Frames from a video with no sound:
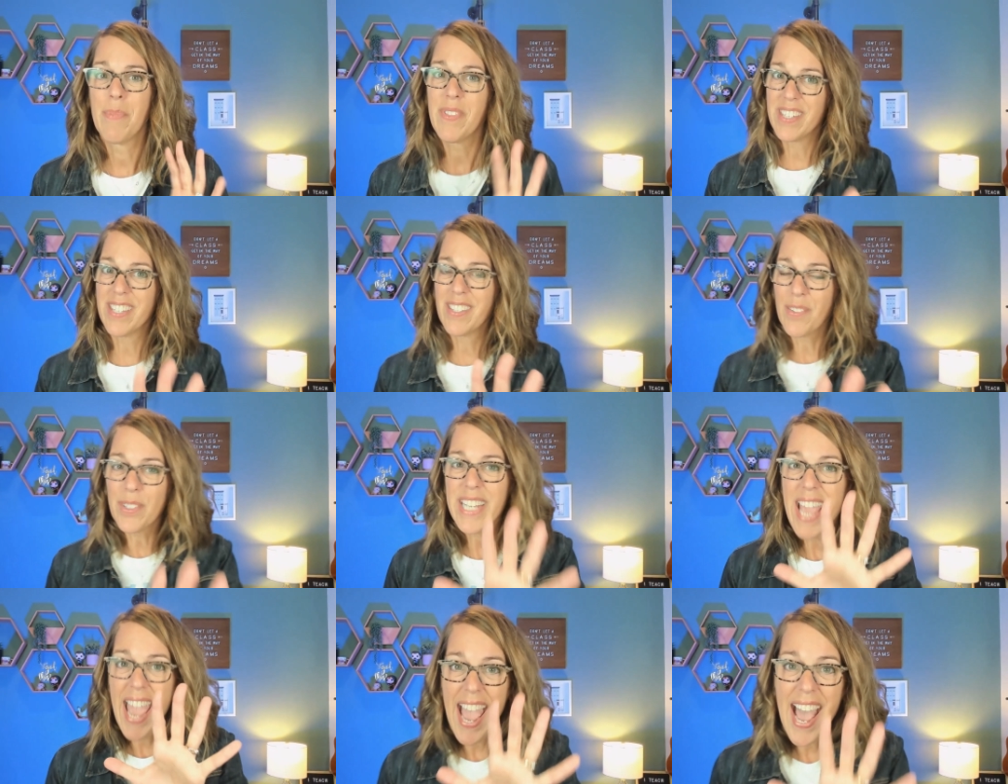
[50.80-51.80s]
But this is
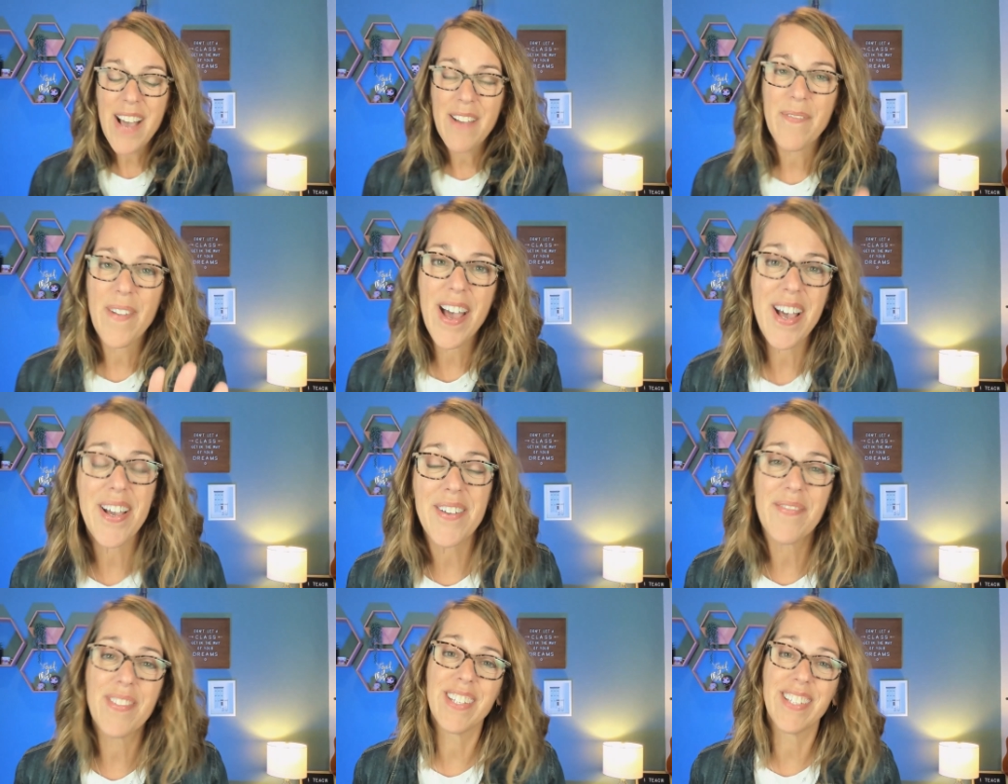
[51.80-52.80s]
only half
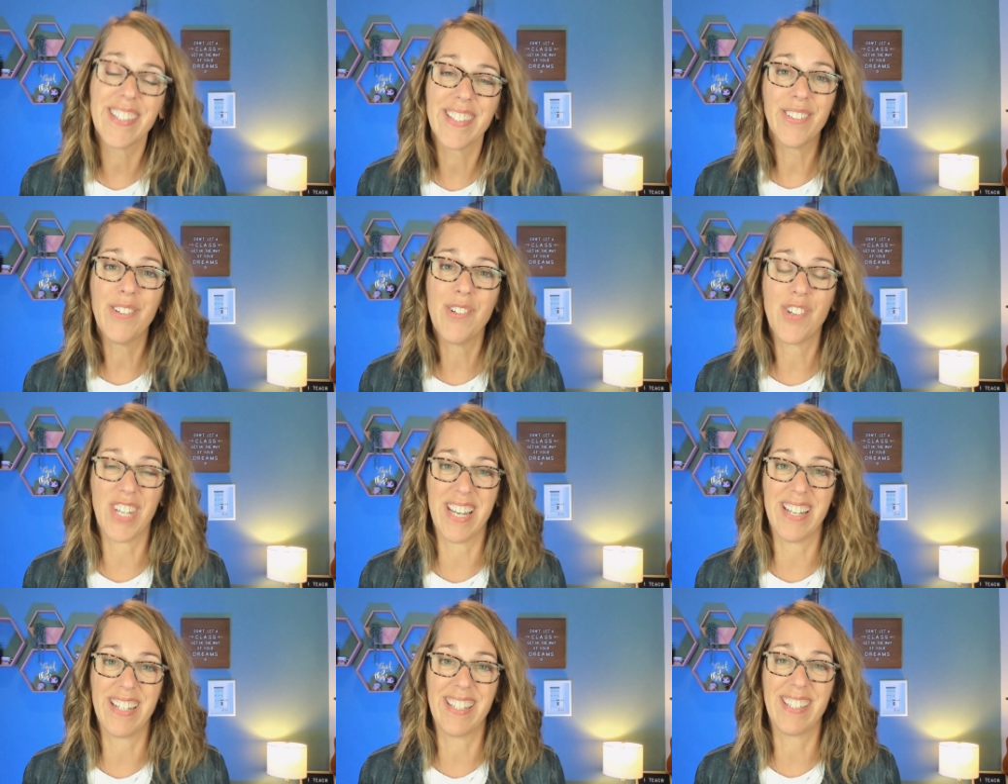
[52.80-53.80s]
of the
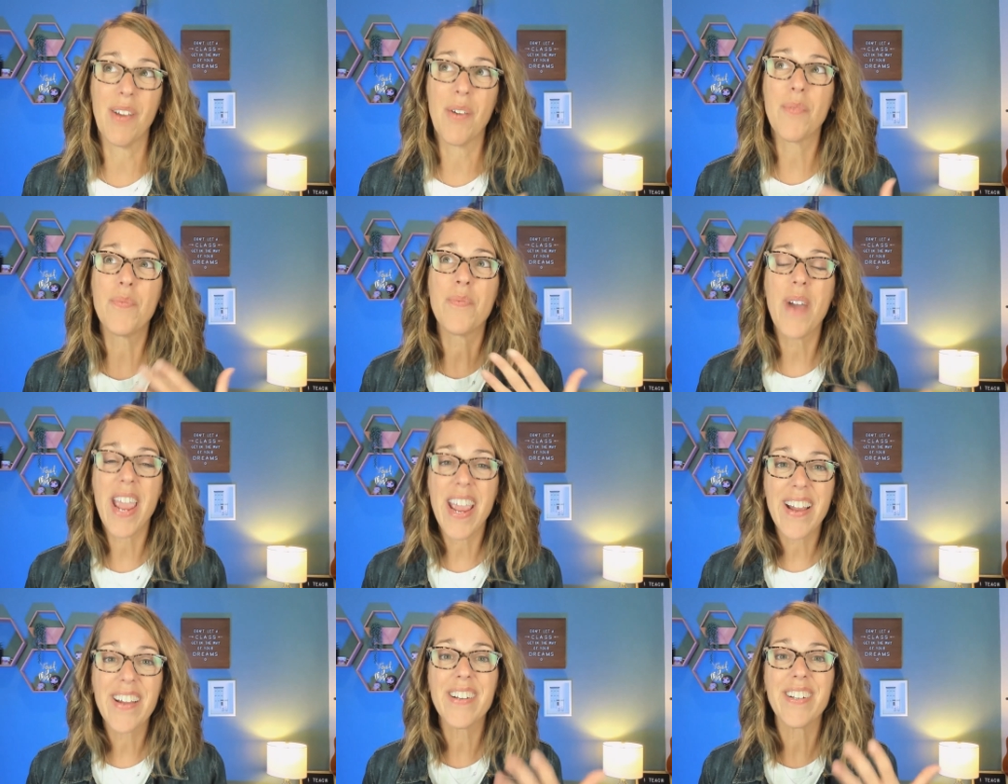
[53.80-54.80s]
solution. So
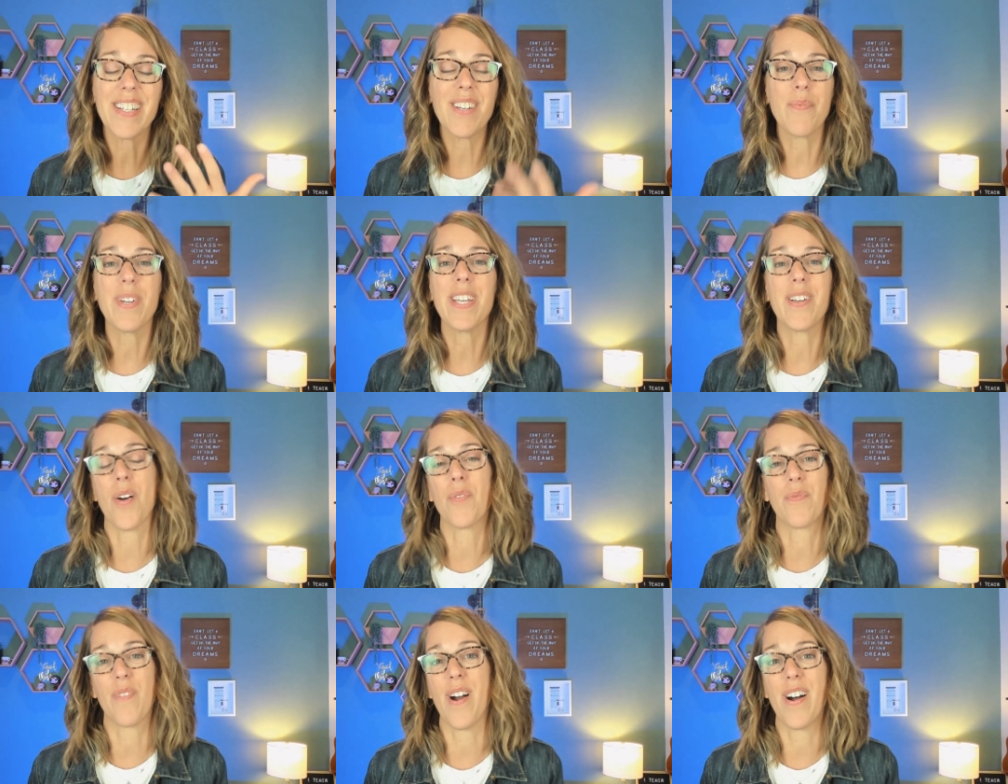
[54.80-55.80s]
where did we go
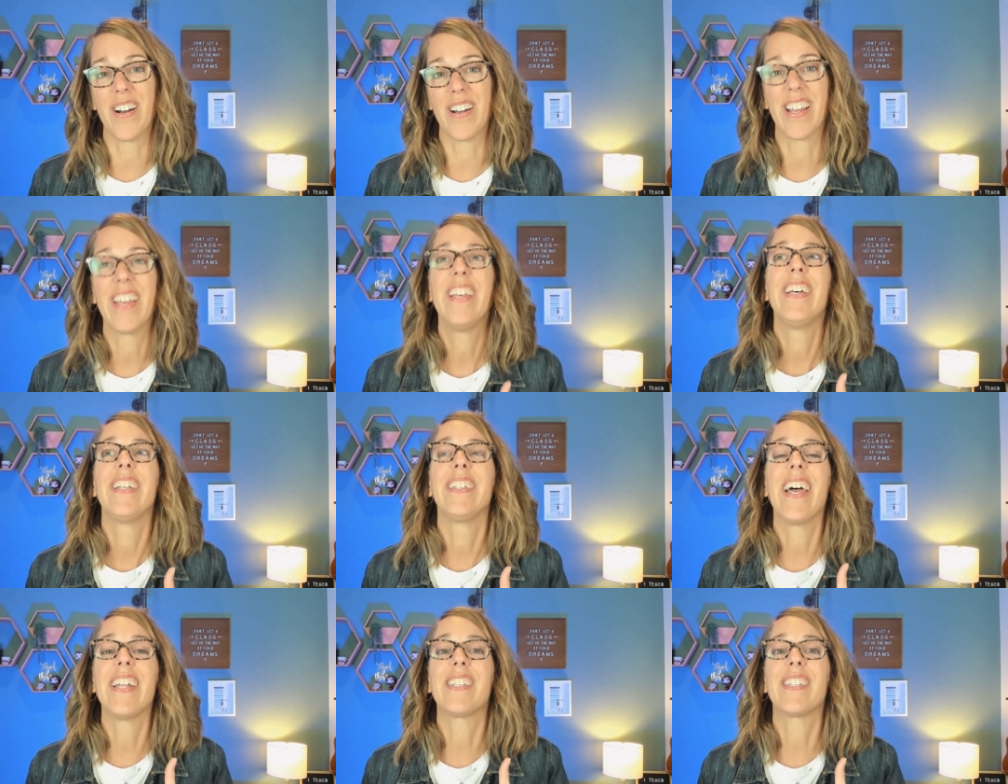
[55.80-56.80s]
wrong?
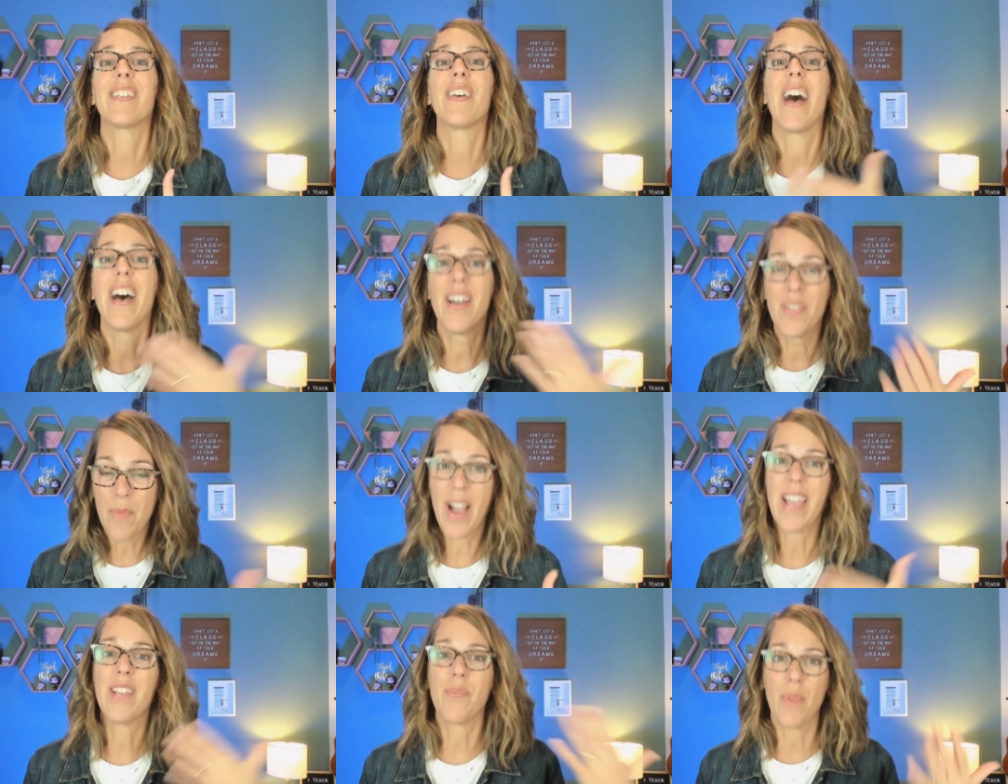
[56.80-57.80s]
Let's
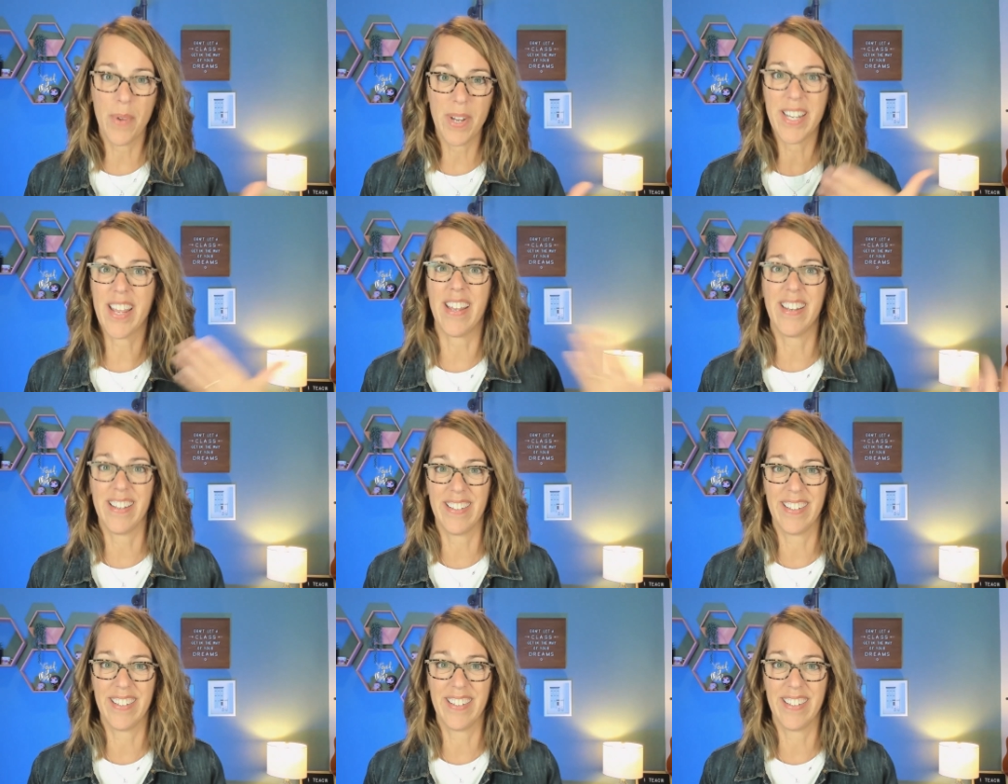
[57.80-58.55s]
unwind what we did